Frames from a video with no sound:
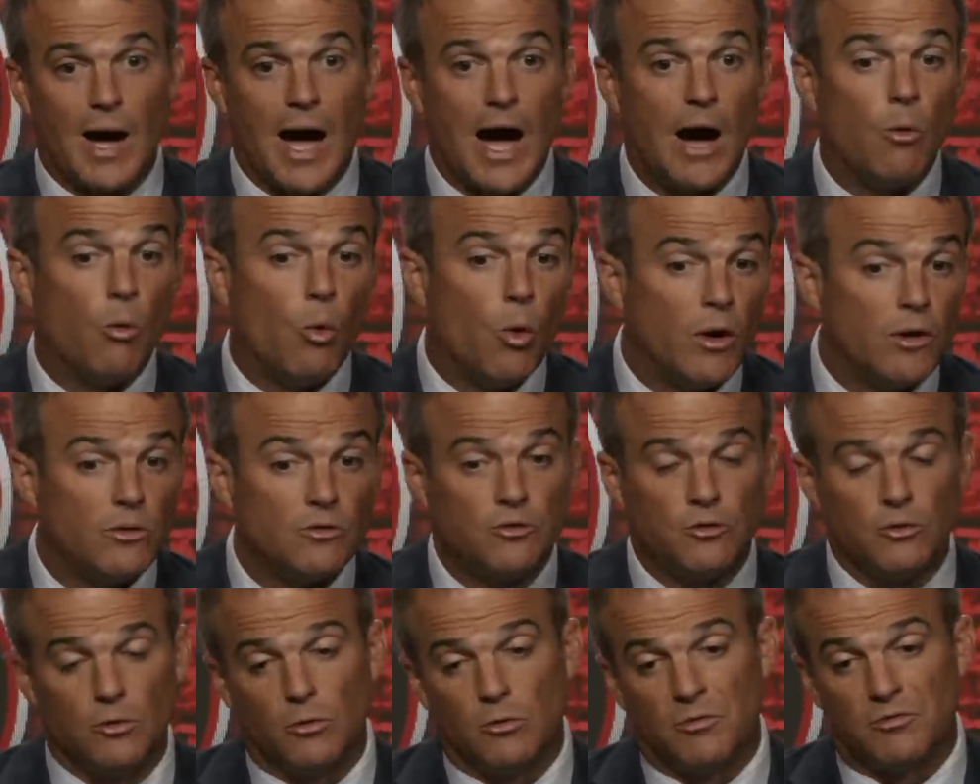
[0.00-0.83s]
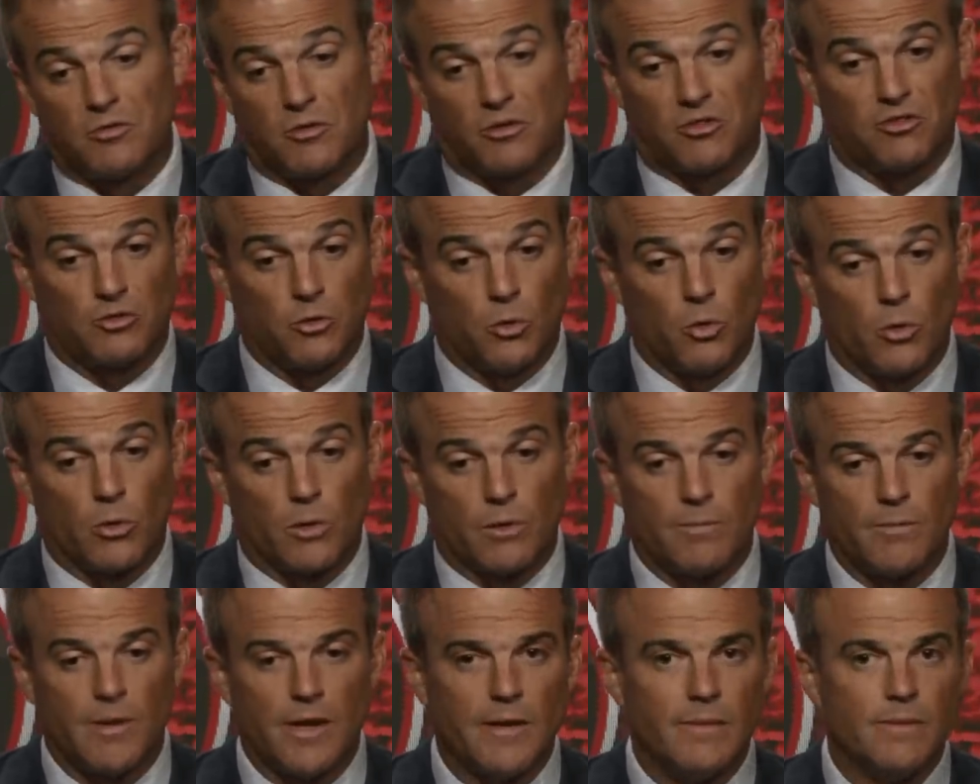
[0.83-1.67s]
I want to for sure,
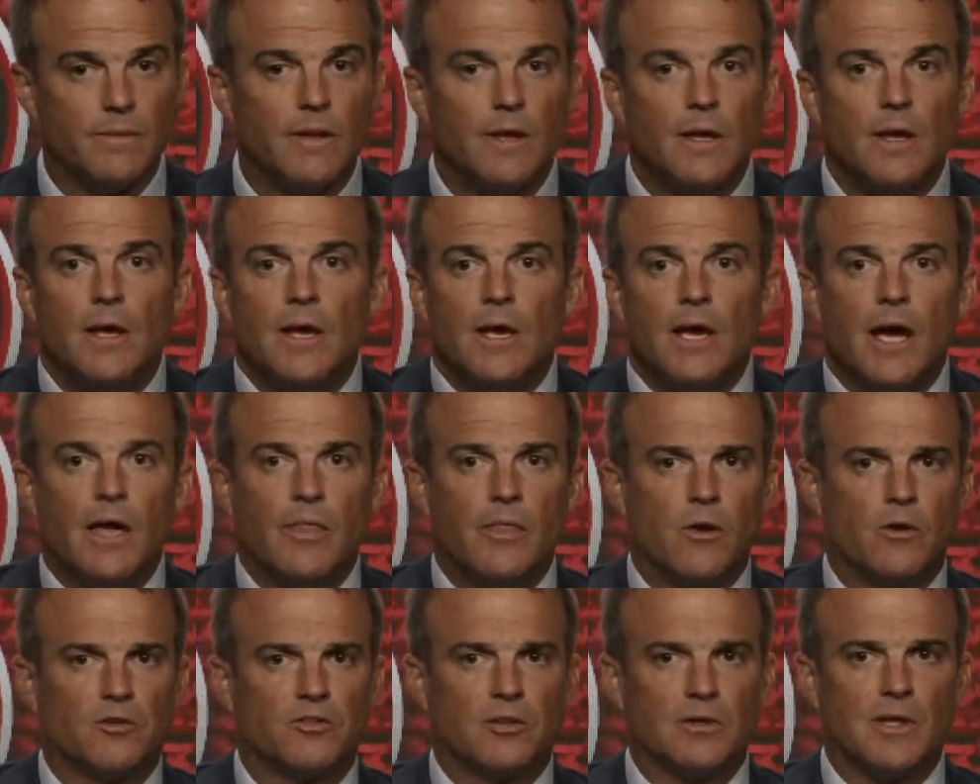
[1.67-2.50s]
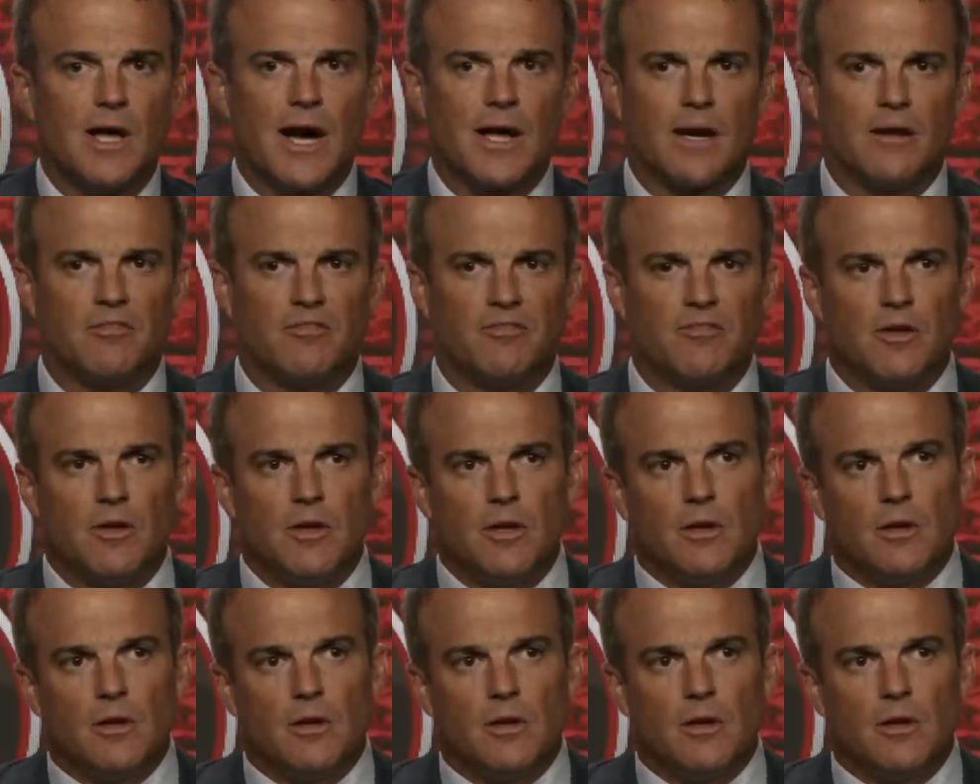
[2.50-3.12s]
and and there's a lot of